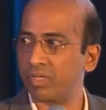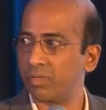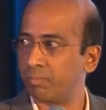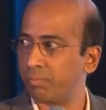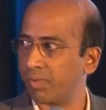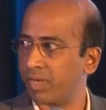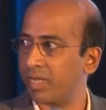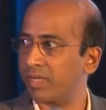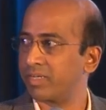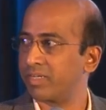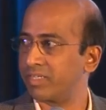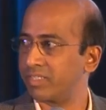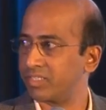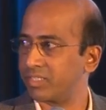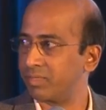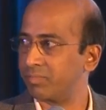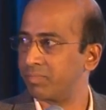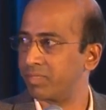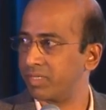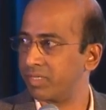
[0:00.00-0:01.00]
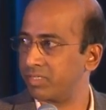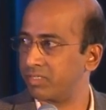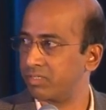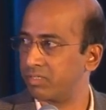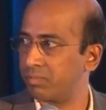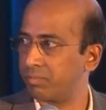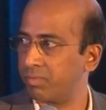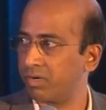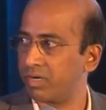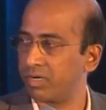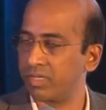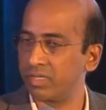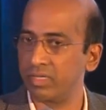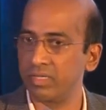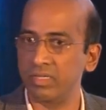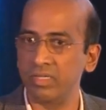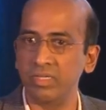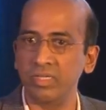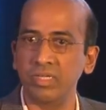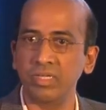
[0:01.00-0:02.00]
implanting something into the
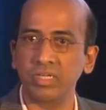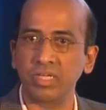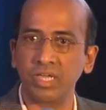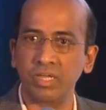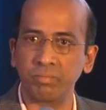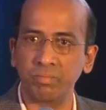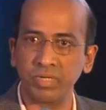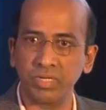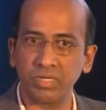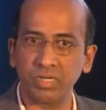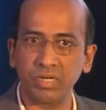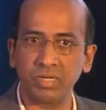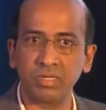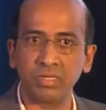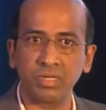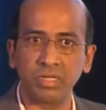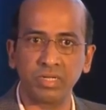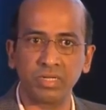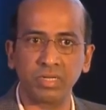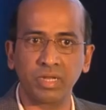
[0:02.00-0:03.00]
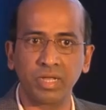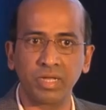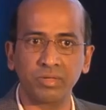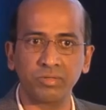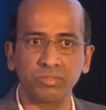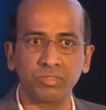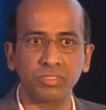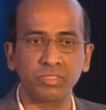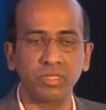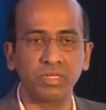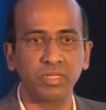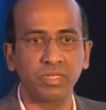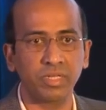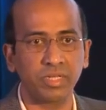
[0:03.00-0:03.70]
body can be done in-house,